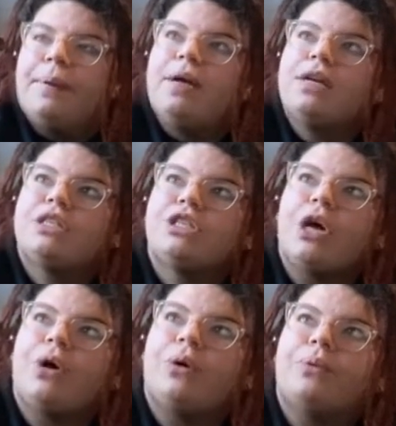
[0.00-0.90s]

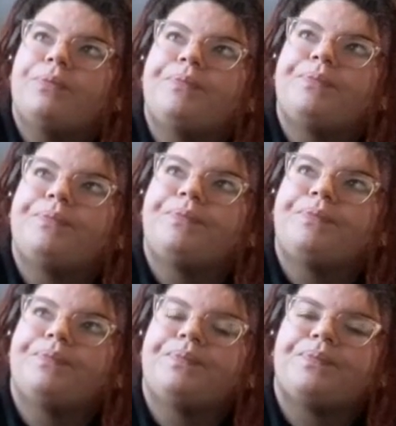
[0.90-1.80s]
So
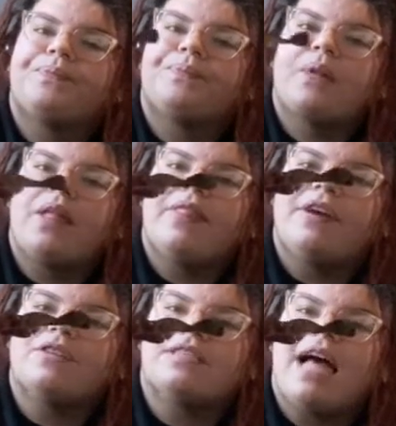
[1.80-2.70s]

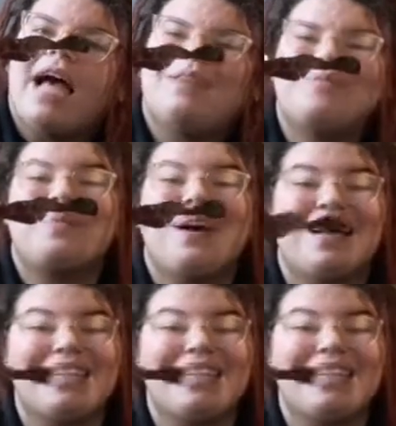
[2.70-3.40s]
there's that. But